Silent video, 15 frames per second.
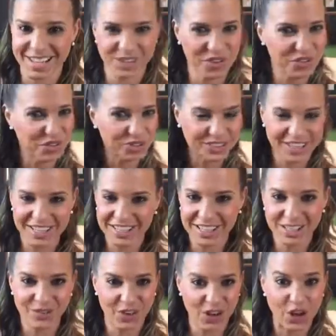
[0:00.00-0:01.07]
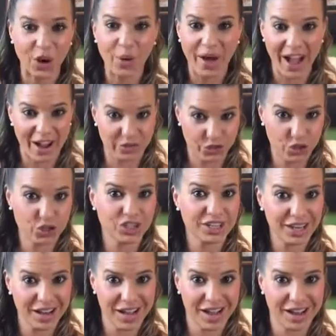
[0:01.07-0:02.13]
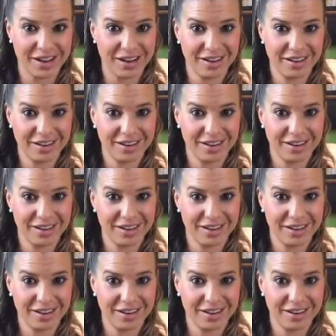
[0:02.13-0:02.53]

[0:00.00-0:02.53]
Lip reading: So if you're seeing this video after today,